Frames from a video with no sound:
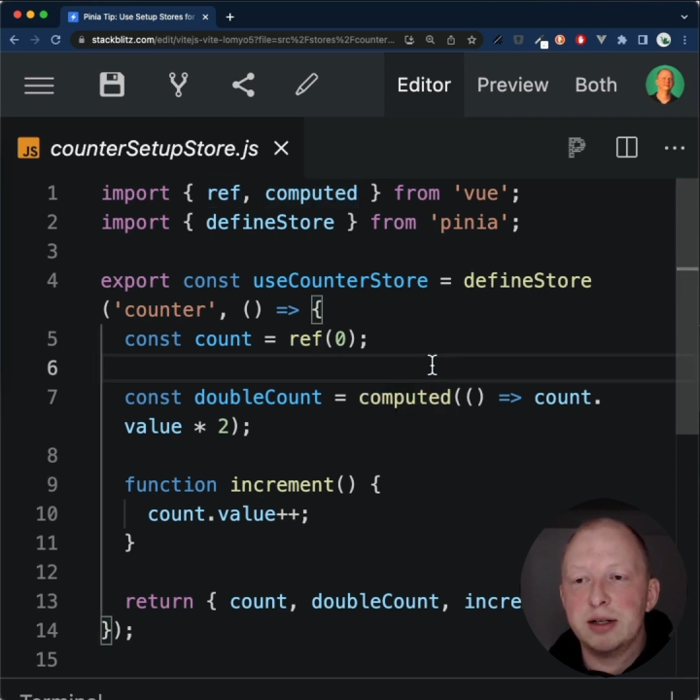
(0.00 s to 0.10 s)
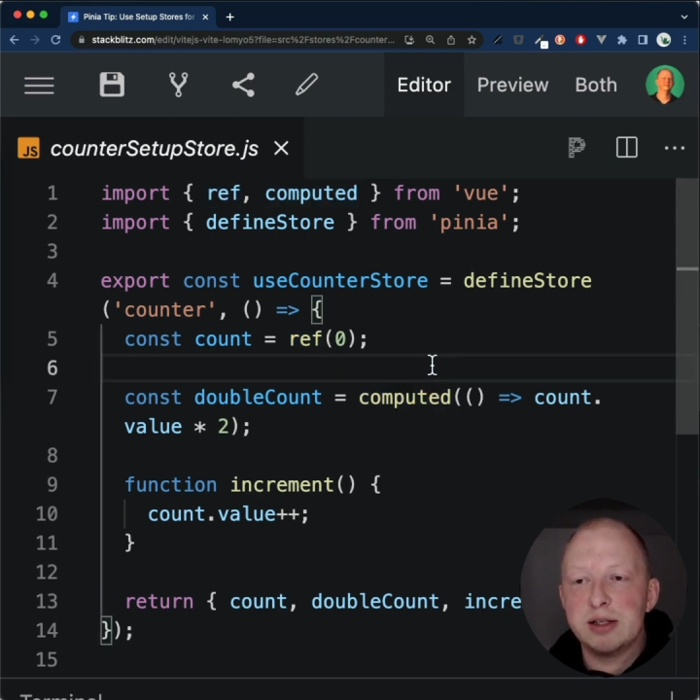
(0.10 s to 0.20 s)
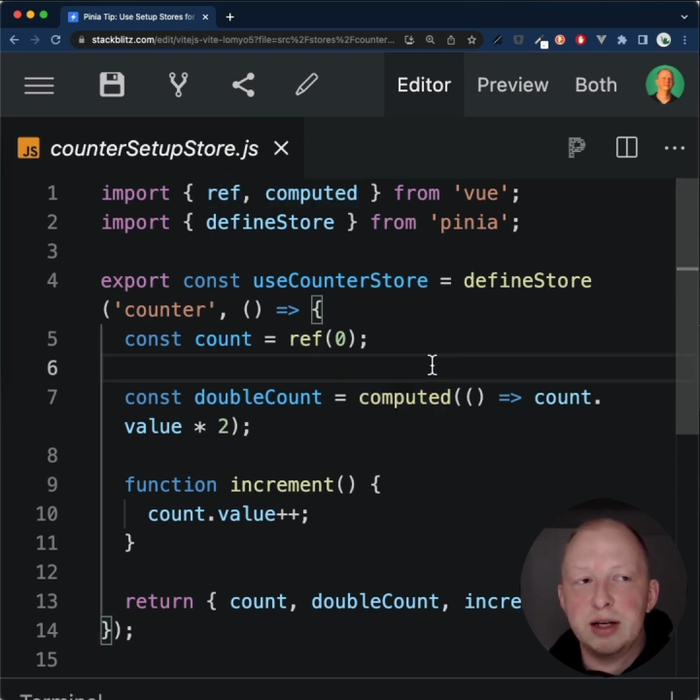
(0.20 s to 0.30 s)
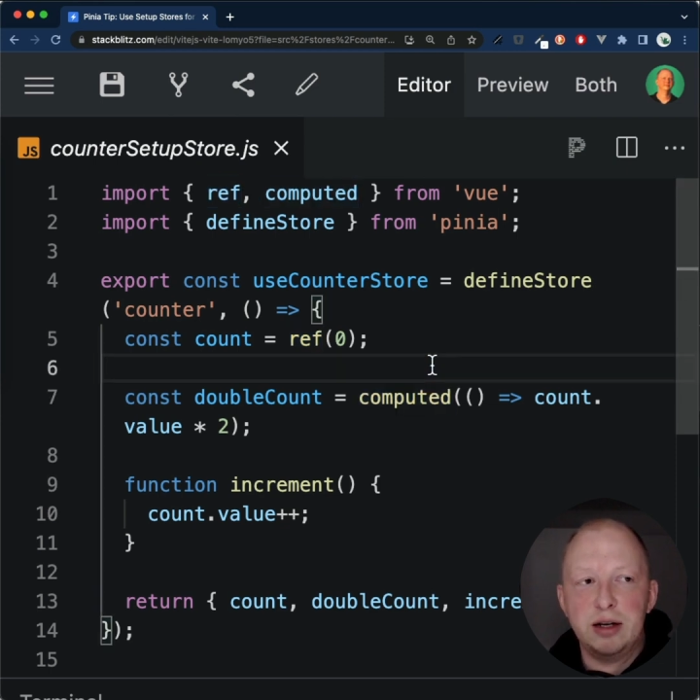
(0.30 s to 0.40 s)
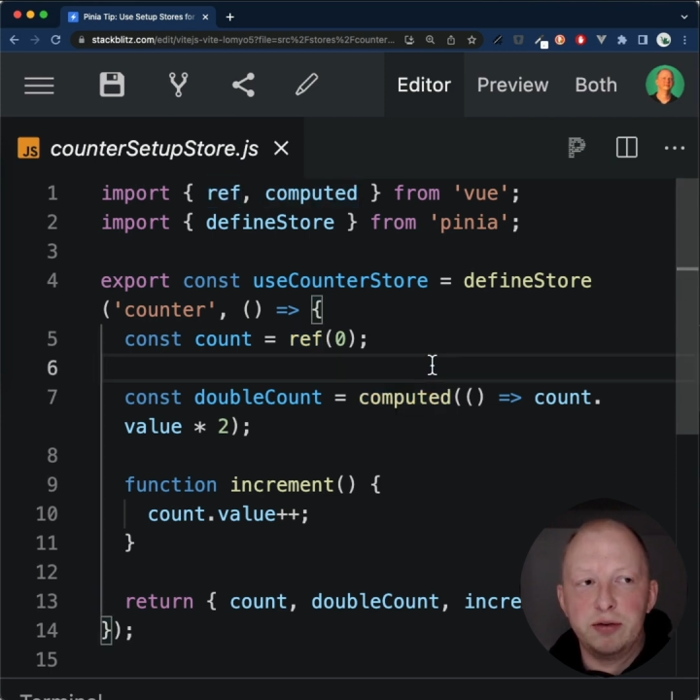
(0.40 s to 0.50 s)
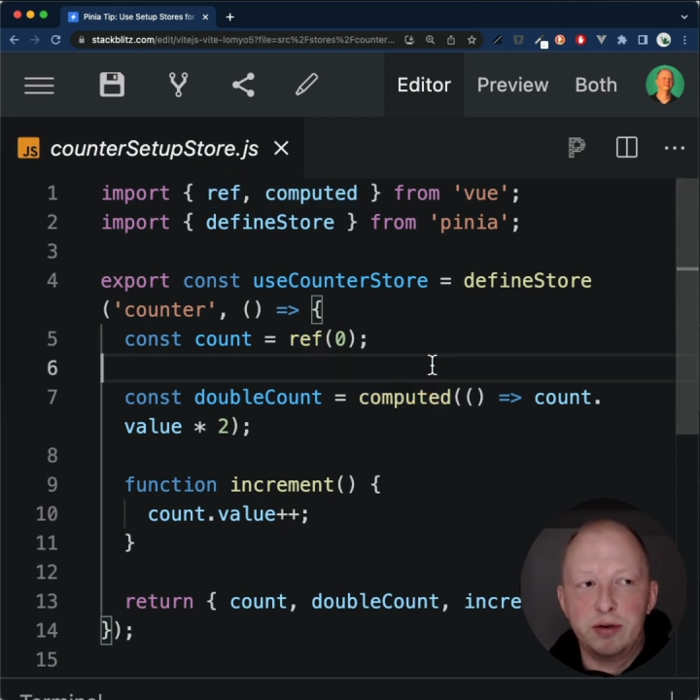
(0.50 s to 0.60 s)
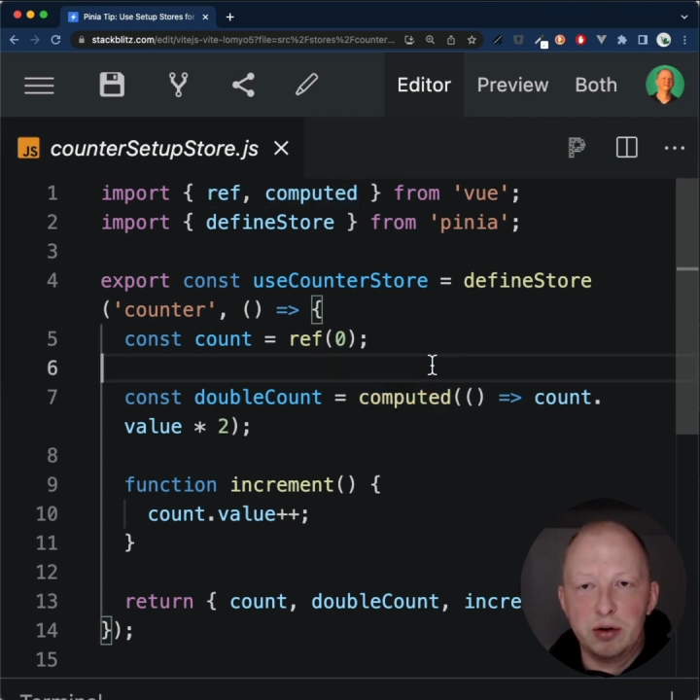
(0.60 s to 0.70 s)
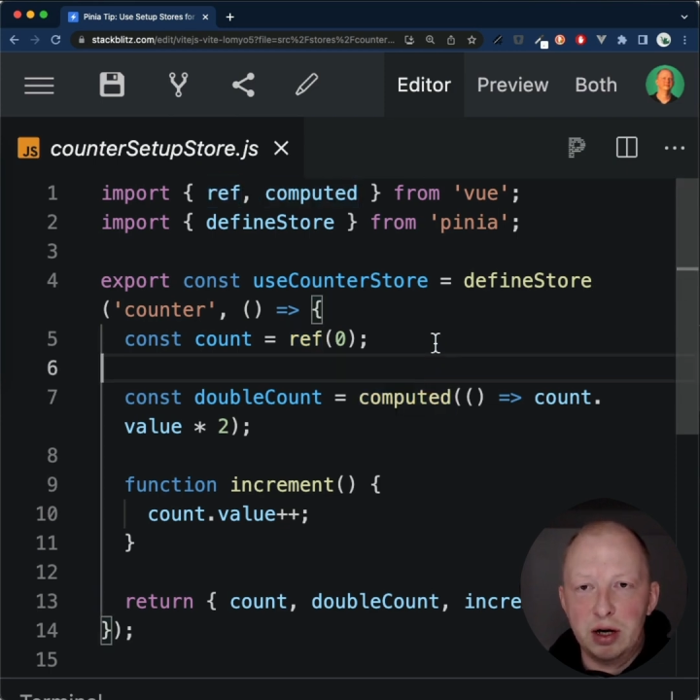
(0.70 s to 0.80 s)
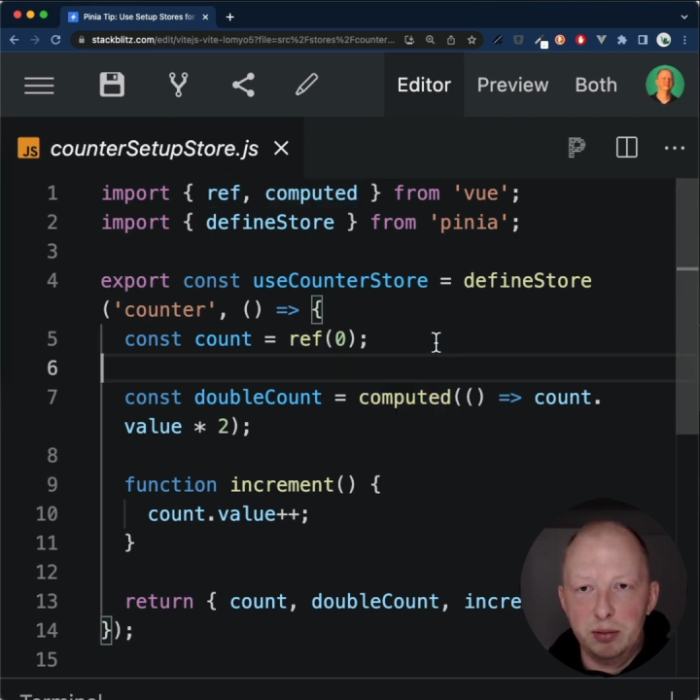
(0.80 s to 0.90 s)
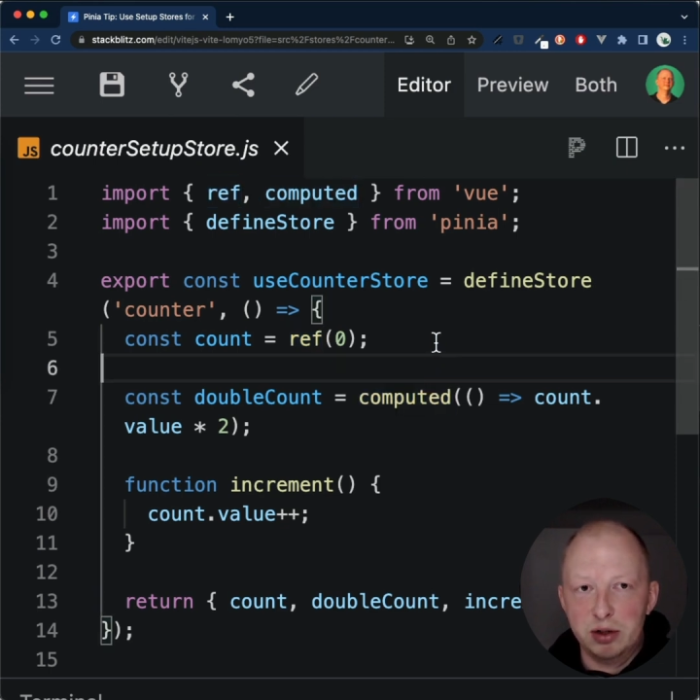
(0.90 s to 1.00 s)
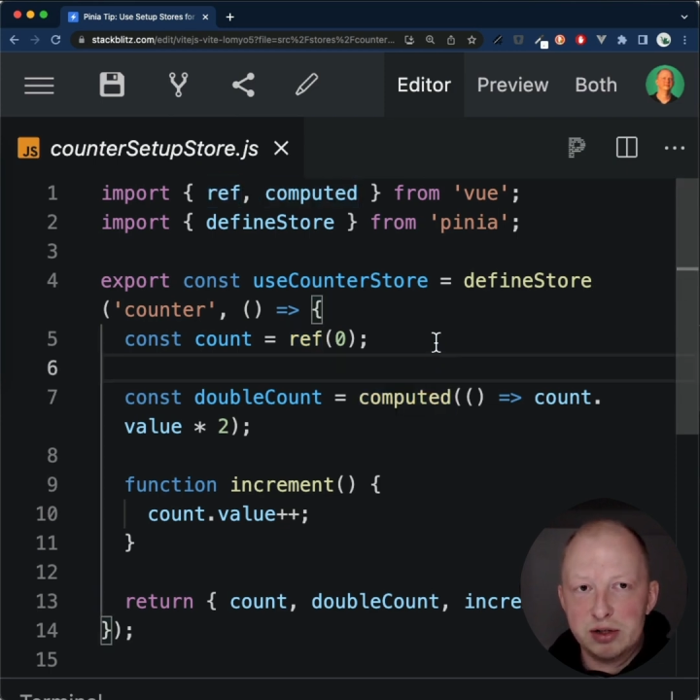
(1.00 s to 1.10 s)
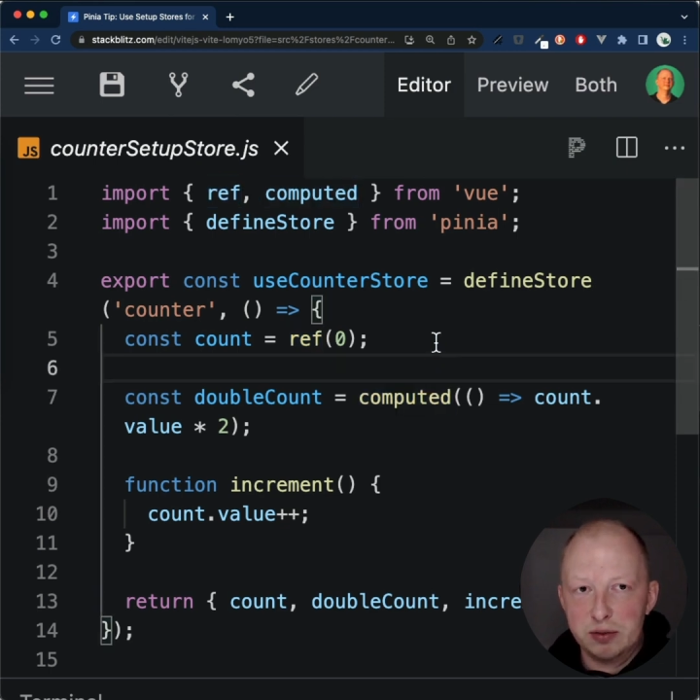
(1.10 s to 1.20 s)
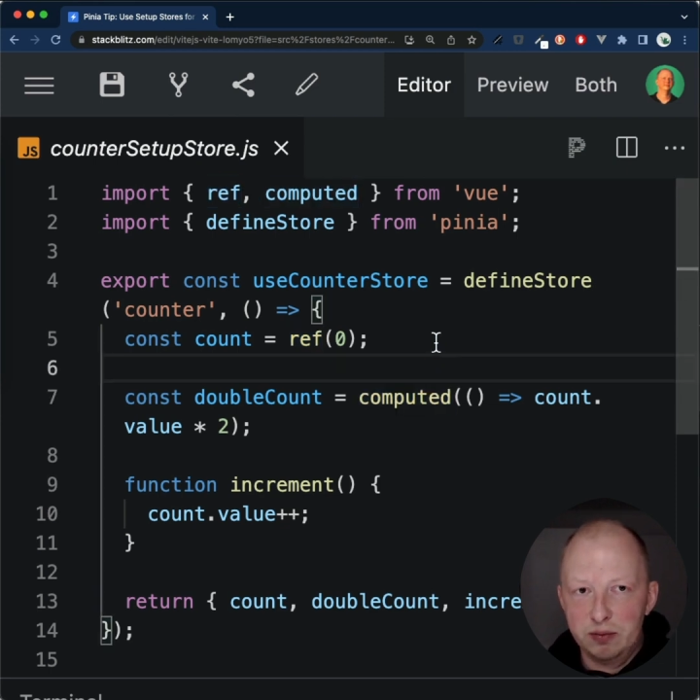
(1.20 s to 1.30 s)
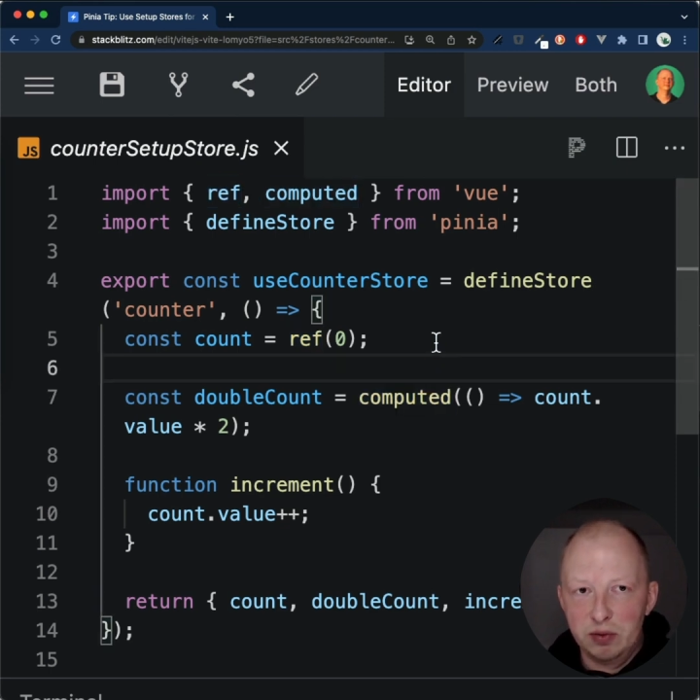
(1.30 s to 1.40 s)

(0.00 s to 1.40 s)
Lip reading: the state variables.